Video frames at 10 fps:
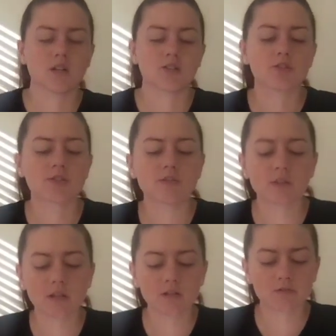
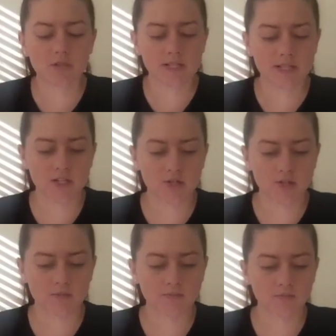Certificate of
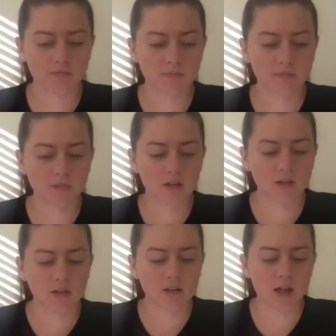Translation.
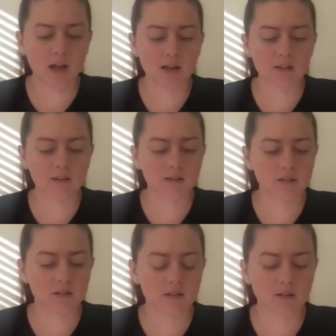I,
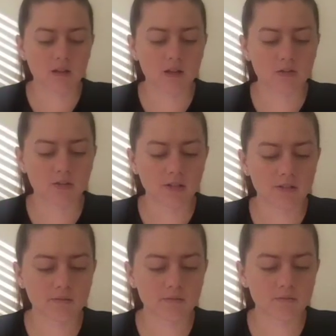
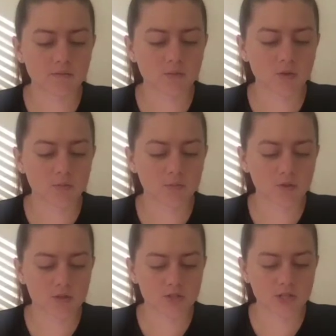Elora
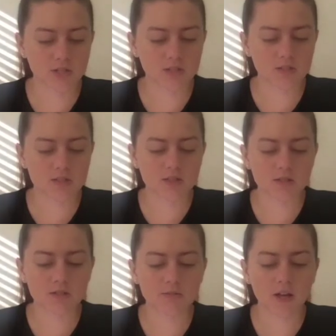Mukherjee,
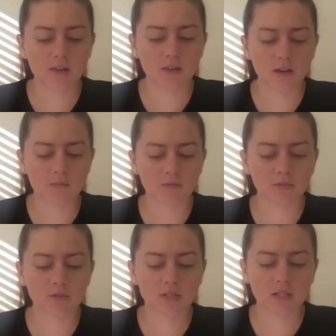certify that I am
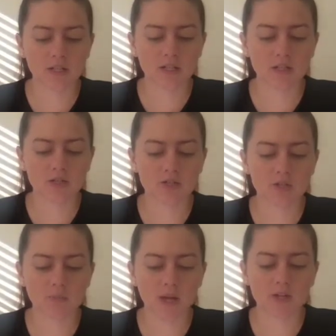fluent in English and
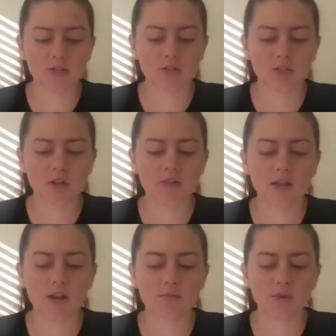Spanish and
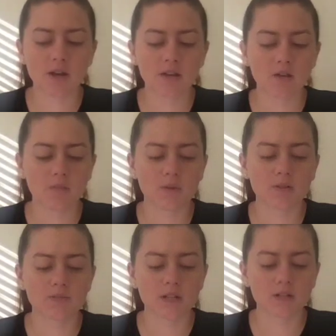that I read the
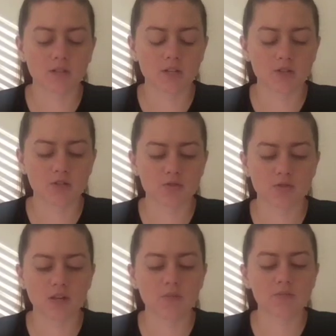above declaration
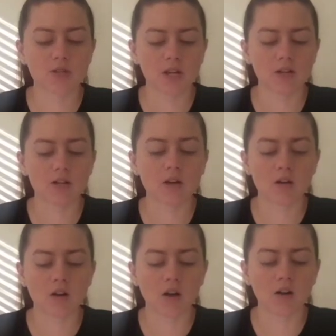to
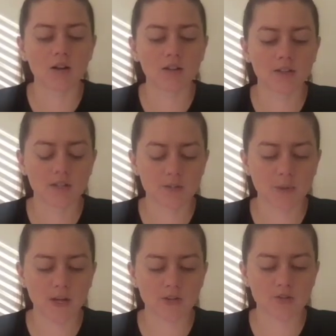MJRR in
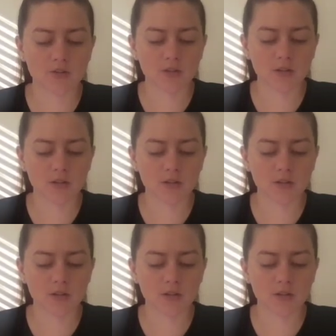Spanish.